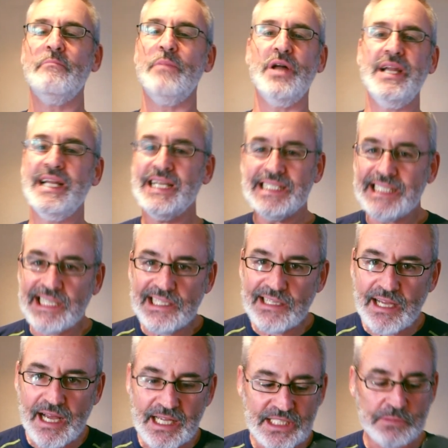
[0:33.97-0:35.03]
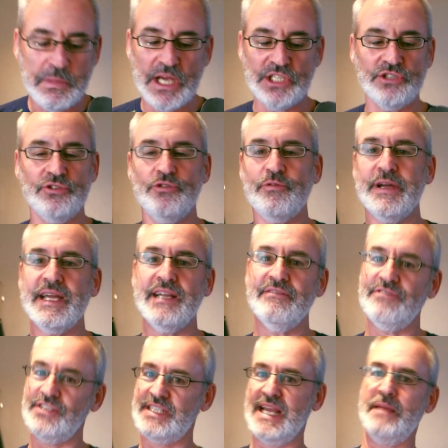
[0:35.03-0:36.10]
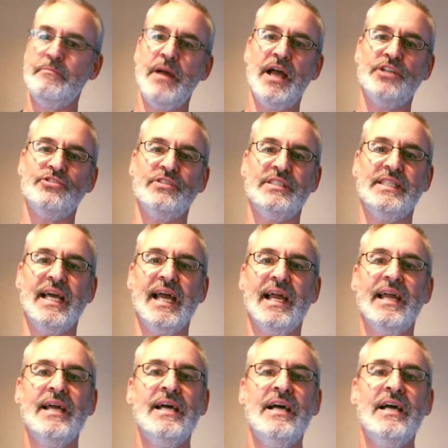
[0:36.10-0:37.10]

but it isn't a special green for St. Patrick's Day.